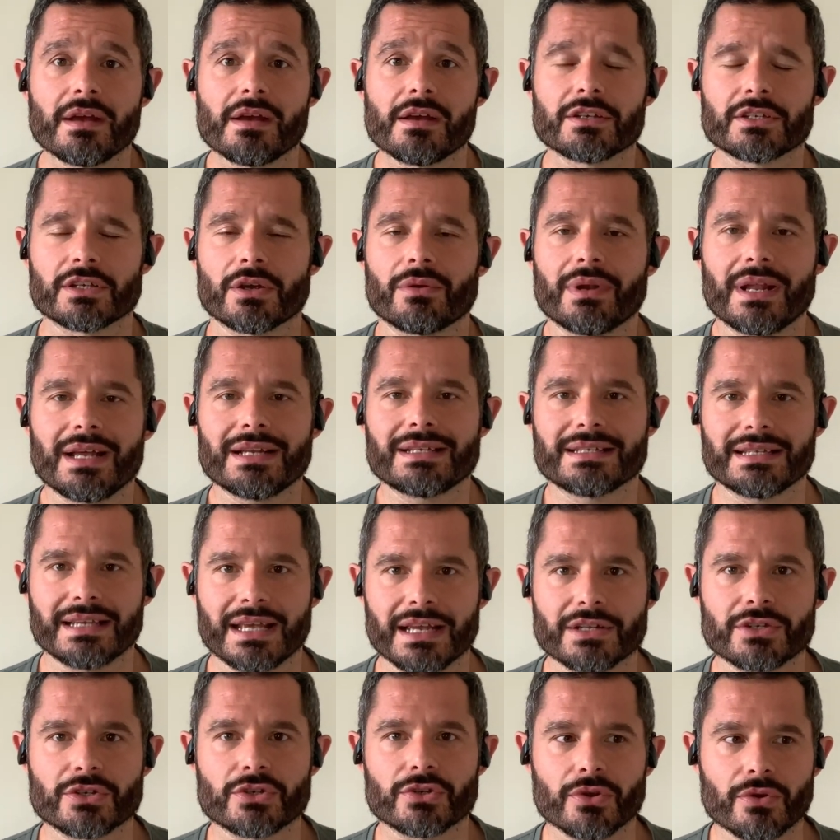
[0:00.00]
So let's
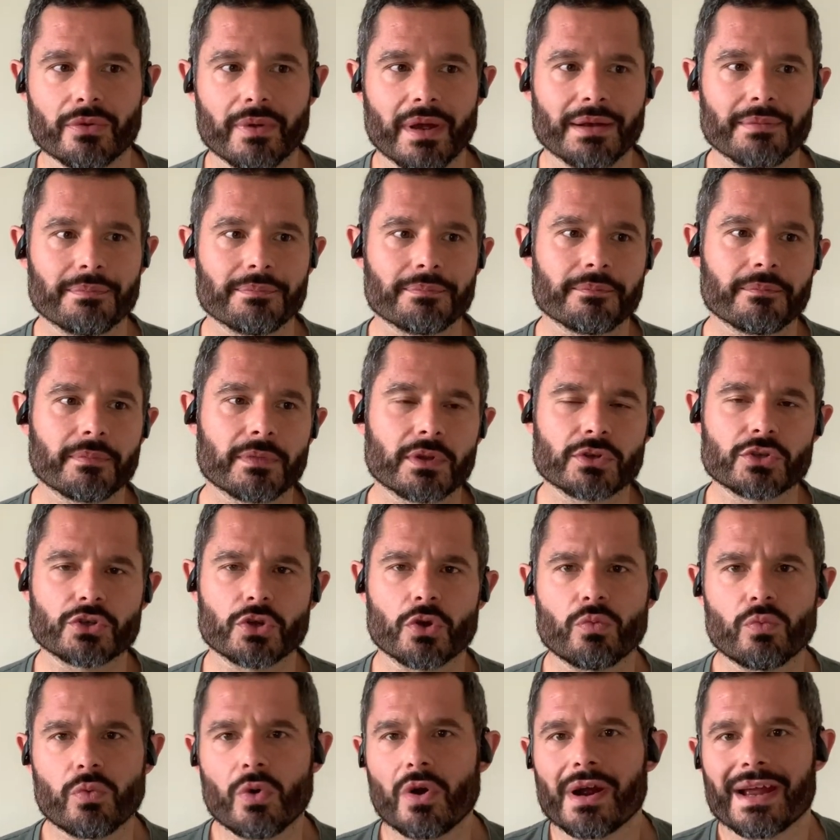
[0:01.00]
get to it.
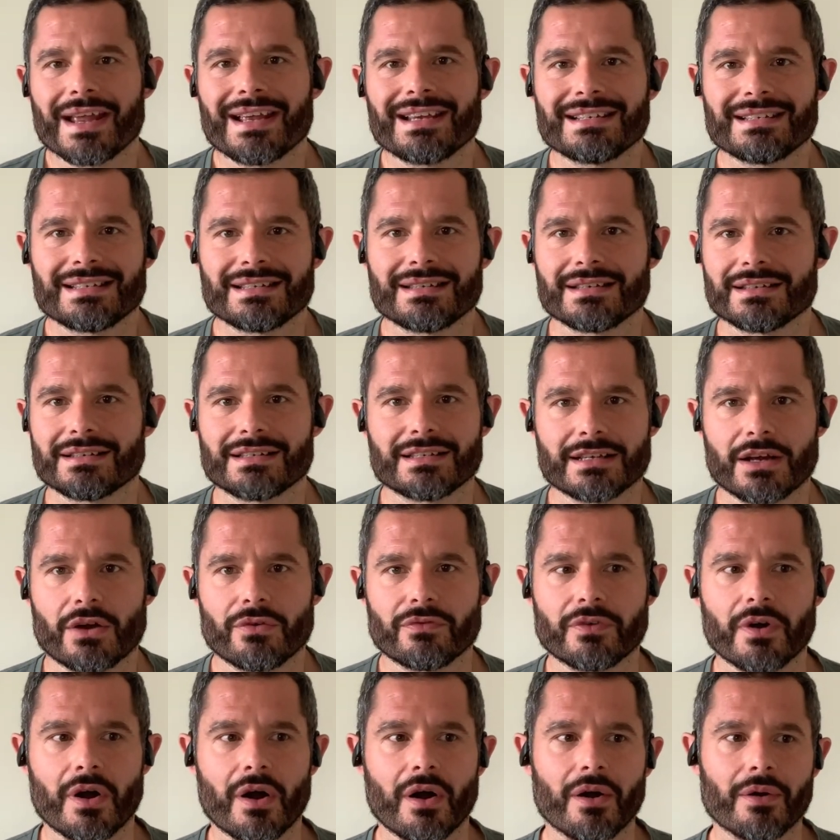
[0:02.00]
So what is
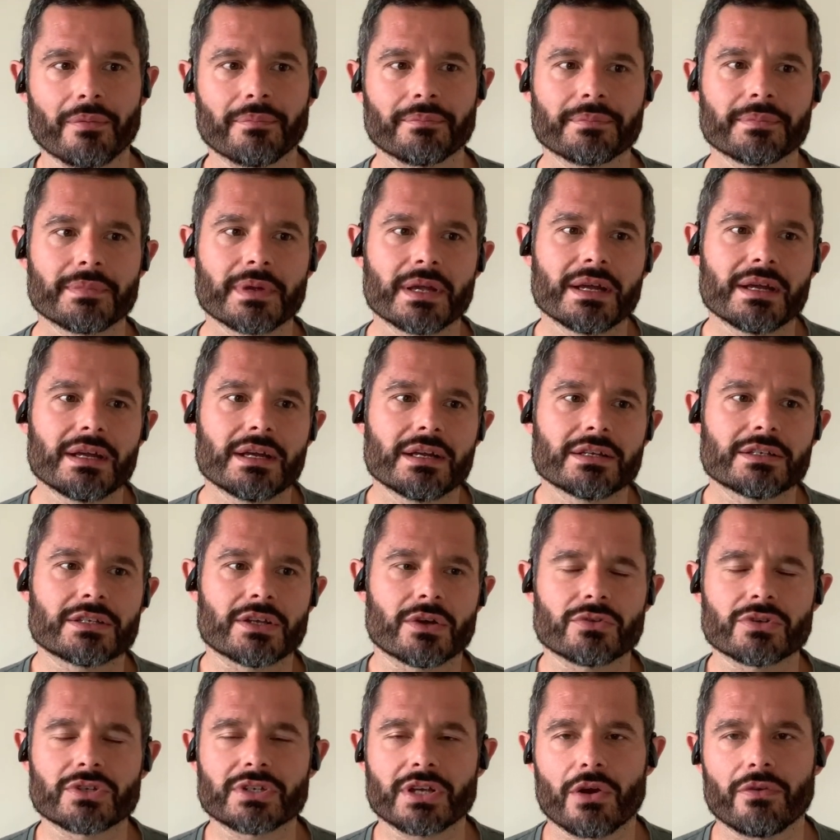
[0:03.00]
self-harm?
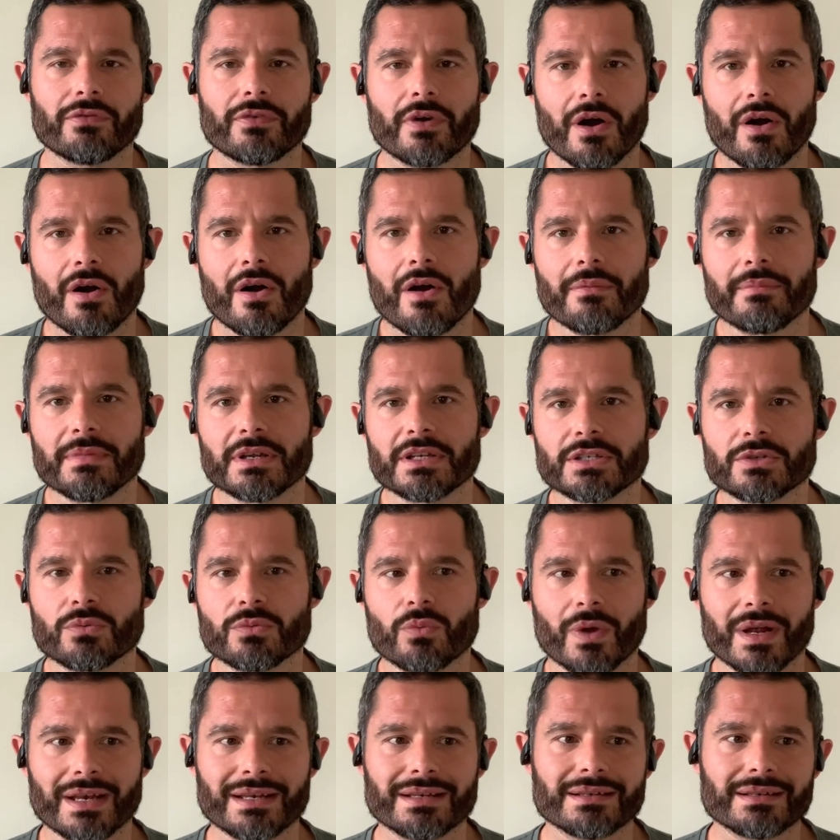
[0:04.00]
So self-harm is
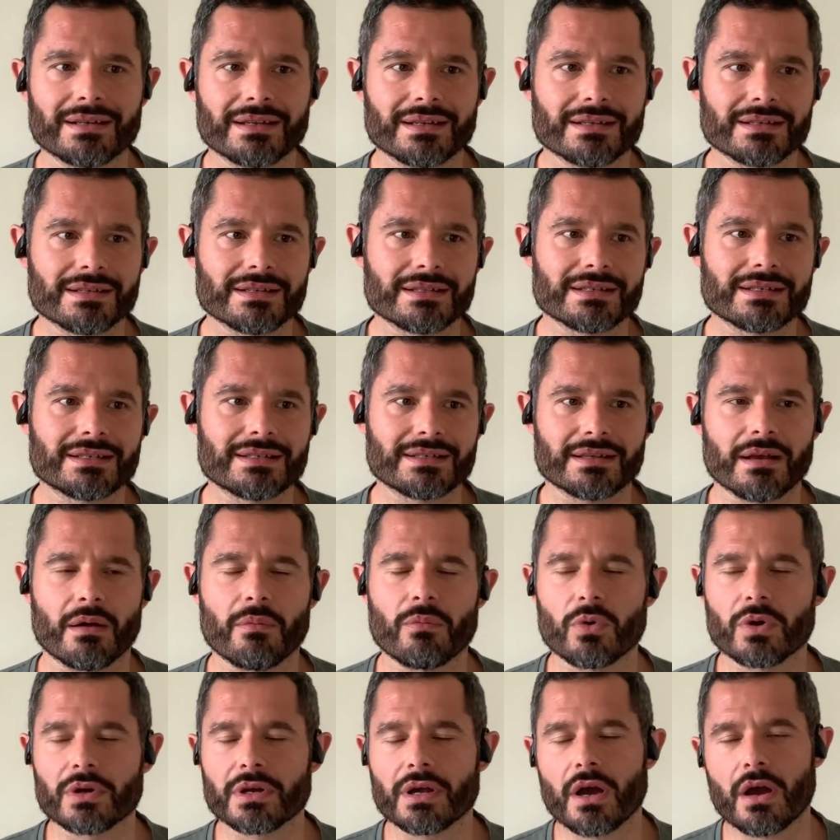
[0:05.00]
when
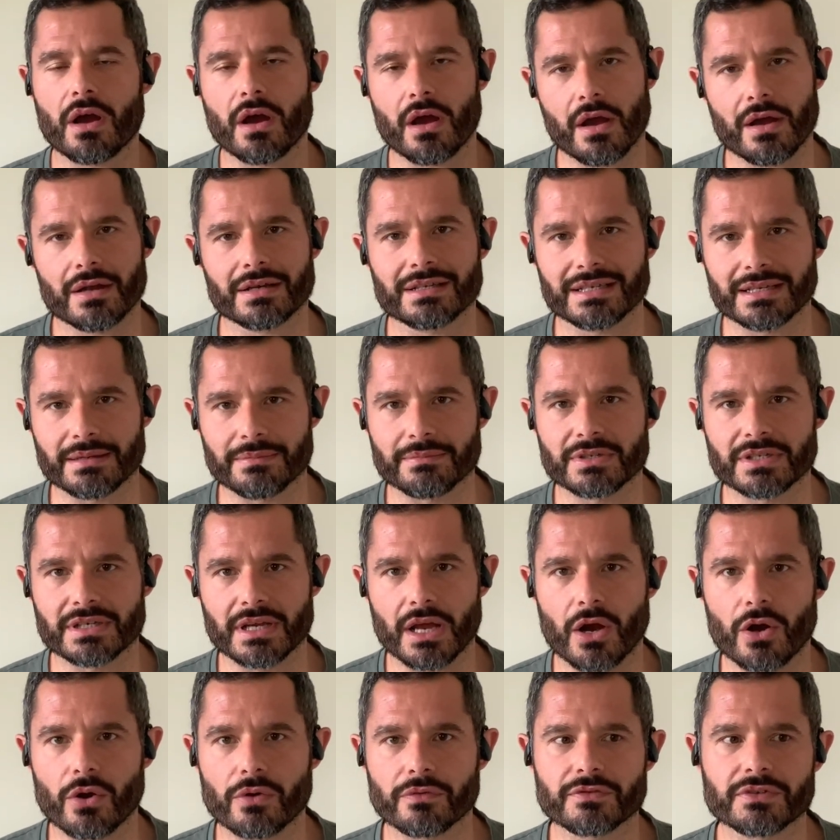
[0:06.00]
someone hurts
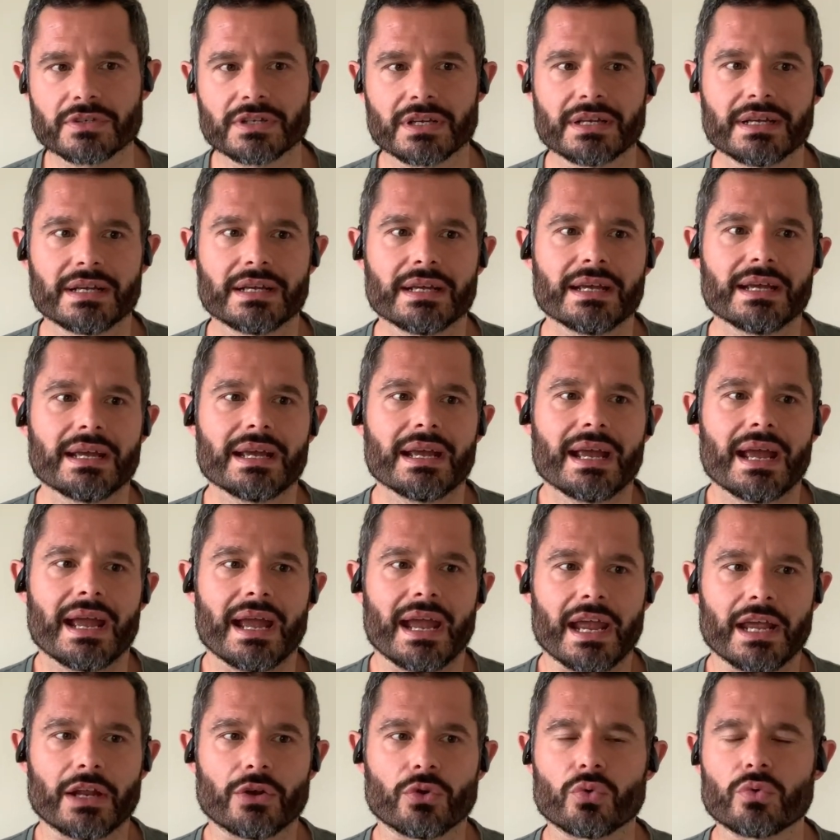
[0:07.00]
themselves
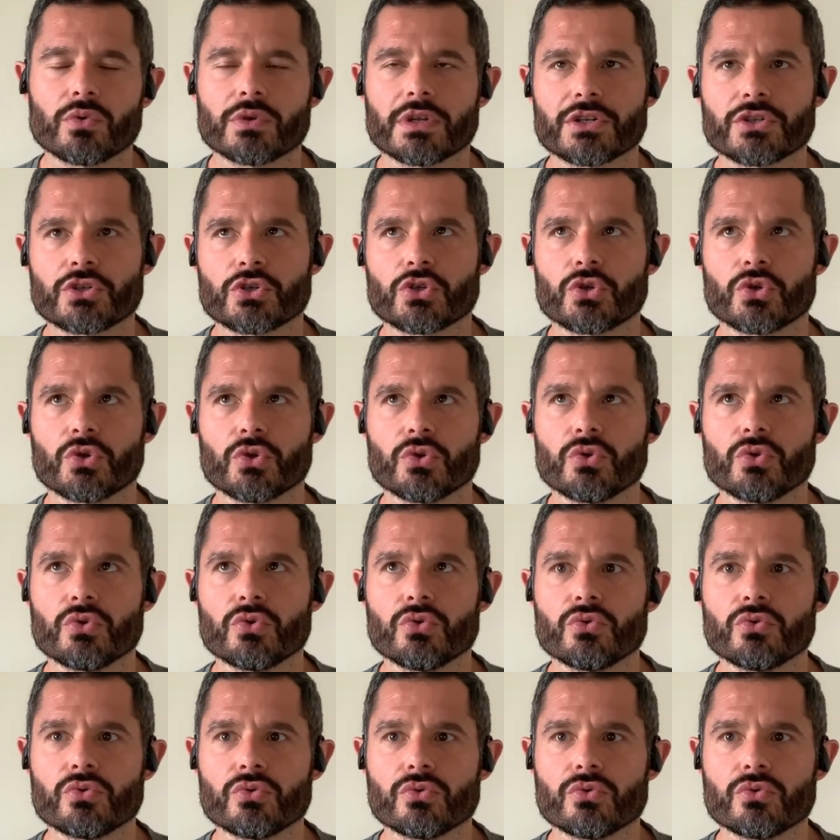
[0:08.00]
in order to